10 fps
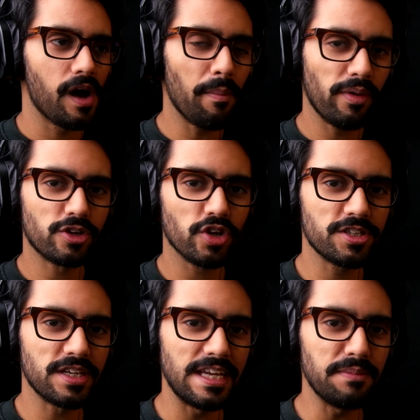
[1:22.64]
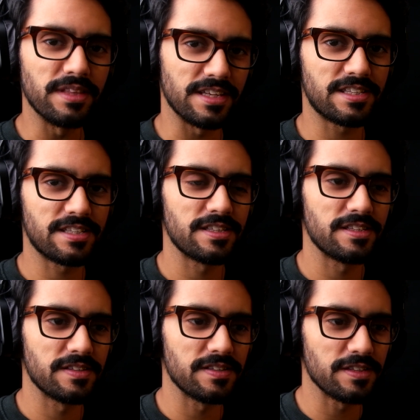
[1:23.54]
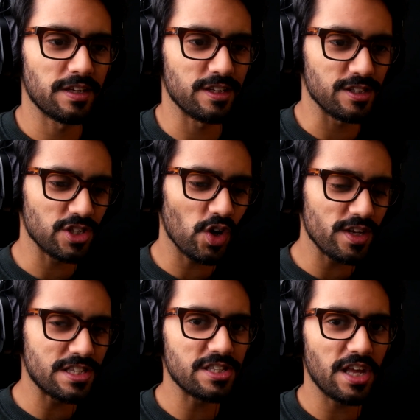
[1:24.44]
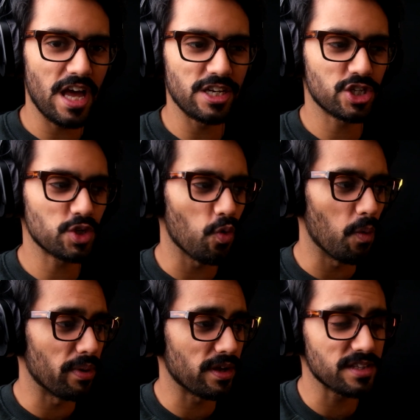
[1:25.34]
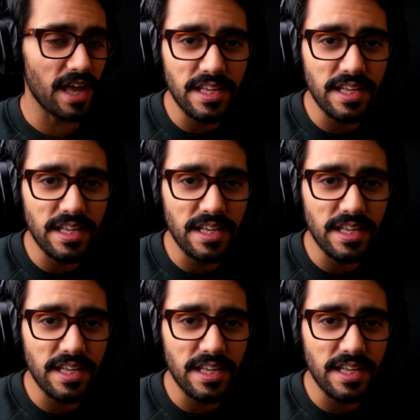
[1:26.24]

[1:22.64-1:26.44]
I'm going to try to keep this concise and short because,